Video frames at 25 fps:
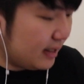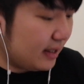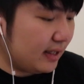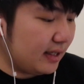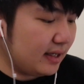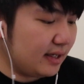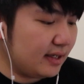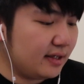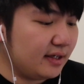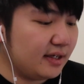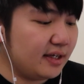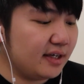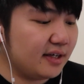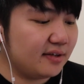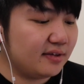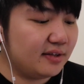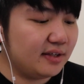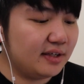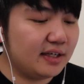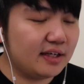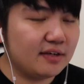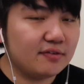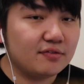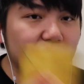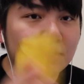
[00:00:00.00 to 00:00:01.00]
And yeah, they
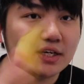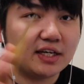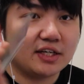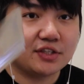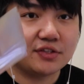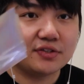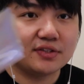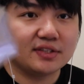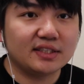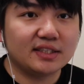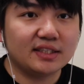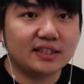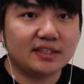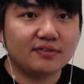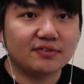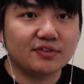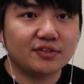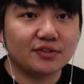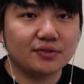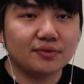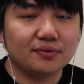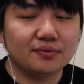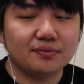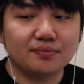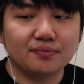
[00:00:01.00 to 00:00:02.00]
give you extra sleeves
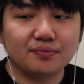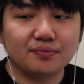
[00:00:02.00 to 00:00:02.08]
too.